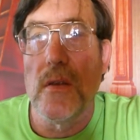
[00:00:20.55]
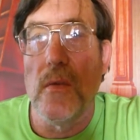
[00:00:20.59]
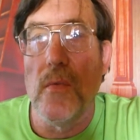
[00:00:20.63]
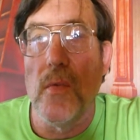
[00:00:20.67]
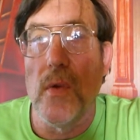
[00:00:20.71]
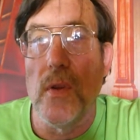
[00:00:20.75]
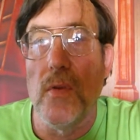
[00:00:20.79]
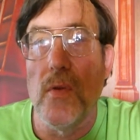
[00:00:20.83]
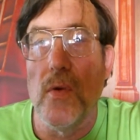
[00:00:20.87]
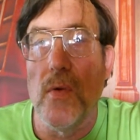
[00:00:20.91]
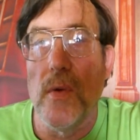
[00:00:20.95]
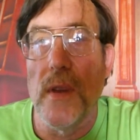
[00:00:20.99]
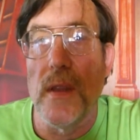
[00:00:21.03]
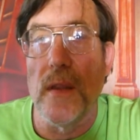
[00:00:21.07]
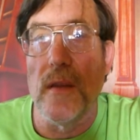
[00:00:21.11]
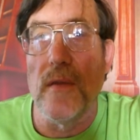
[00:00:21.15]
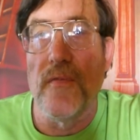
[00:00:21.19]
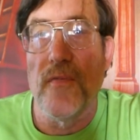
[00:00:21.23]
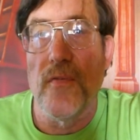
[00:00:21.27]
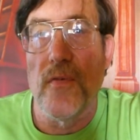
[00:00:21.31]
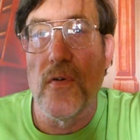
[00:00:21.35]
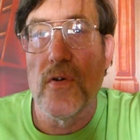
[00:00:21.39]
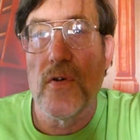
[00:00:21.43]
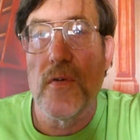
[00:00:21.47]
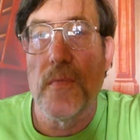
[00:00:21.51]
with doing the
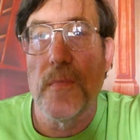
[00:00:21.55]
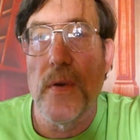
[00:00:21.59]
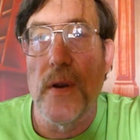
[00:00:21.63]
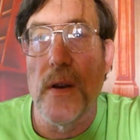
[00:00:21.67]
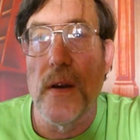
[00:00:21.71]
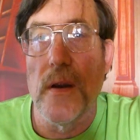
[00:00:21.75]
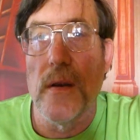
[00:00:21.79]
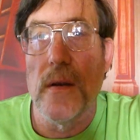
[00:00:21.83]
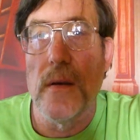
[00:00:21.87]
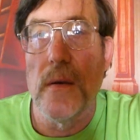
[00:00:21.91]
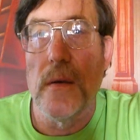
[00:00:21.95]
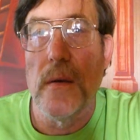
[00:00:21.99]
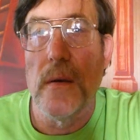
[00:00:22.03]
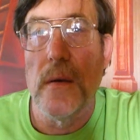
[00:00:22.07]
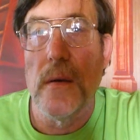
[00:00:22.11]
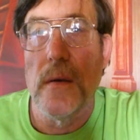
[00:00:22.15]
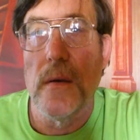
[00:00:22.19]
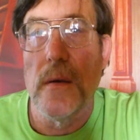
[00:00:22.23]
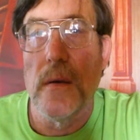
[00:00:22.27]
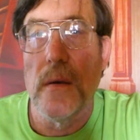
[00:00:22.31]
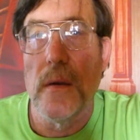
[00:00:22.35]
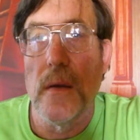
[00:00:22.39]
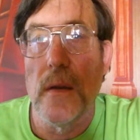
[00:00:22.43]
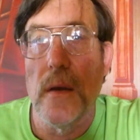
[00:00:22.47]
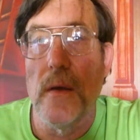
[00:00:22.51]
first part
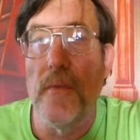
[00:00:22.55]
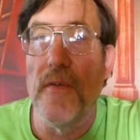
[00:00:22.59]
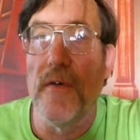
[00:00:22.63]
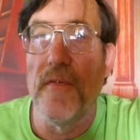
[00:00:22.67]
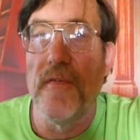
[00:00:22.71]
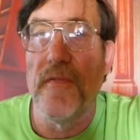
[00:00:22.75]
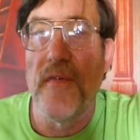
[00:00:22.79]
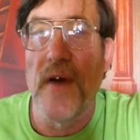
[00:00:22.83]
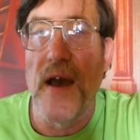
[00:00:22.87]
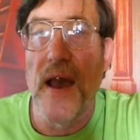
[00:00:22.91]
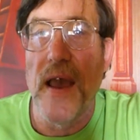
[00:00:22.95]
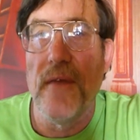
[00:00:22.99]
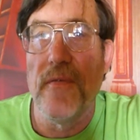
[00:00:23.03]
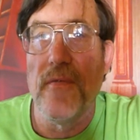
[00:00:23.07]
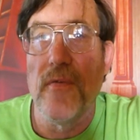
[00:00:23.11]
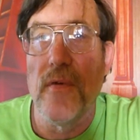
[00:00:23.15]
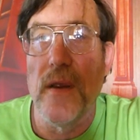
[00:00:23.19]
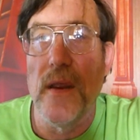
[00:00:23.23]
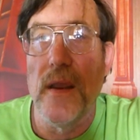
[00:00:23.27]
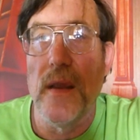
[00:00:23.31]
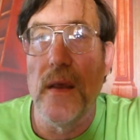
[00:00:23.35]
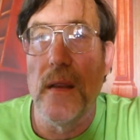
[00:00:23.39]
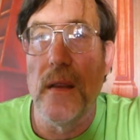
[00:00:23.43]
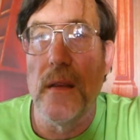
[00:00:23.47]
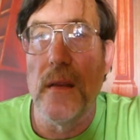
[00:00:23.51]
of the
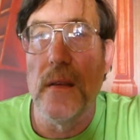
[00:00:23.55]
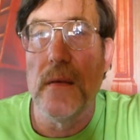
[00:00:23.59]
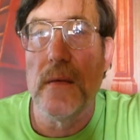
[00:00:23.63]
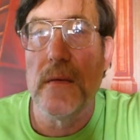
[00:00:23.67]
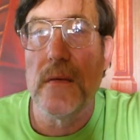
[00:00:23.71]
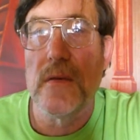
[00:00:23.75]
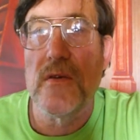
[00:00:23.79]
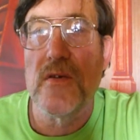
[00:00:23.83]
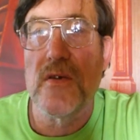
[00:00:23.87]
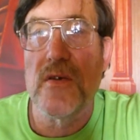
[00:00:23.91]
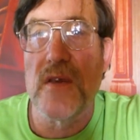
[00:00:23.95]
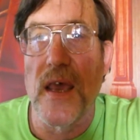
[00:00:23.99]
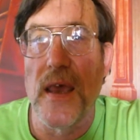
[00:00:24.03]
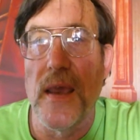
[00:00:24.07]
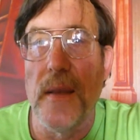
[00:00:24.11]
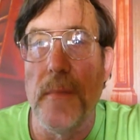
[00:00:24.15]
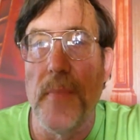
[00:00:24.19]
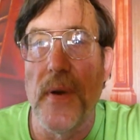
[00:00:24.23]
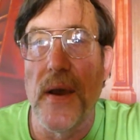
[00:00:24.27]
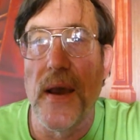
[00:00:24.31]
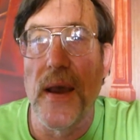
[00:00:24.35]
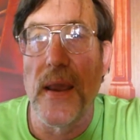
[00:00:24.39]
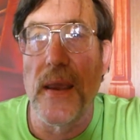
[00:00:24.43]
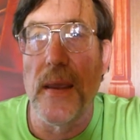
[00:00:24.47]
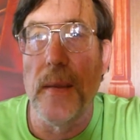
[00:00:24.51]
5-rail side
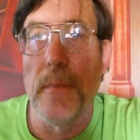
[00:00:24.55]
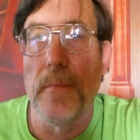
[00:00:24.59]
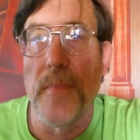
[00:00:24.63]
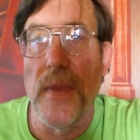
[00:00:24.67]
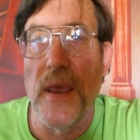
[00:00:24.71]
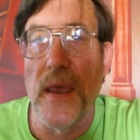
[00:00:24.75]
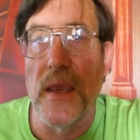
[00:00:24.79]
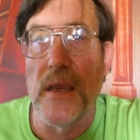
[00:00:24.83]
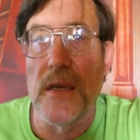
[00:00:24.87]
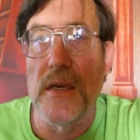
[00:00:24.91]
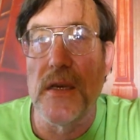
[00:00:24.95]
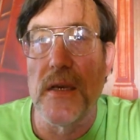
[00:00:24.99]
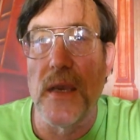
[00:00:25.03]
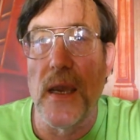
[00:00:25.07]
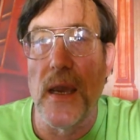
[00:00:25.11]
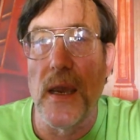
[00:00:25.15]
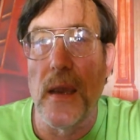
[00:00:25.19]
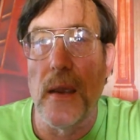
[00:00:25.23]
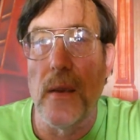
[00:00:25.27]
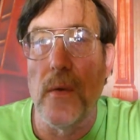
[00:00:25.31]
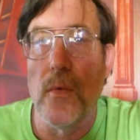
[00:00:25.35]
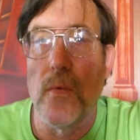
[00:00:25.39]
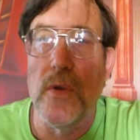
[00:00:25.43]
pocket bank shot,